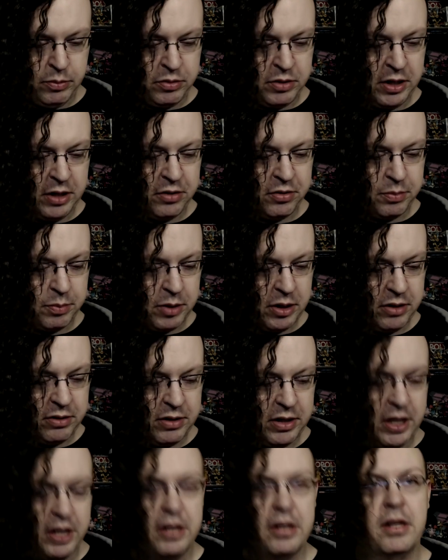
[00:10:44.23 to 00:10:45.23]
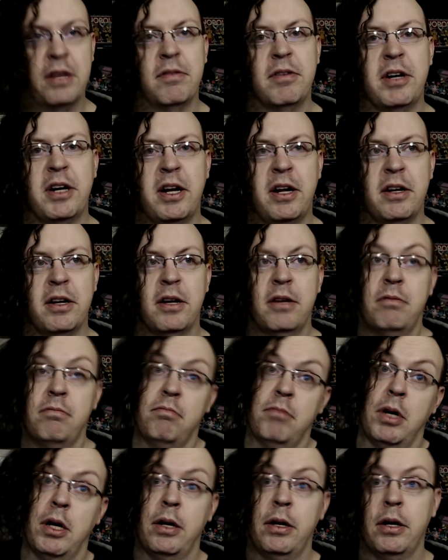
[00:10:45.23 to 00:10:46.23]
kind of surprised they hadn't given it out yet,
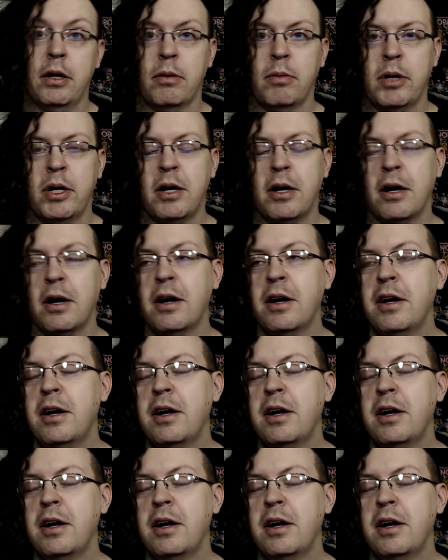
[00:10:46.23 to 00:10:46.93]
and here we are.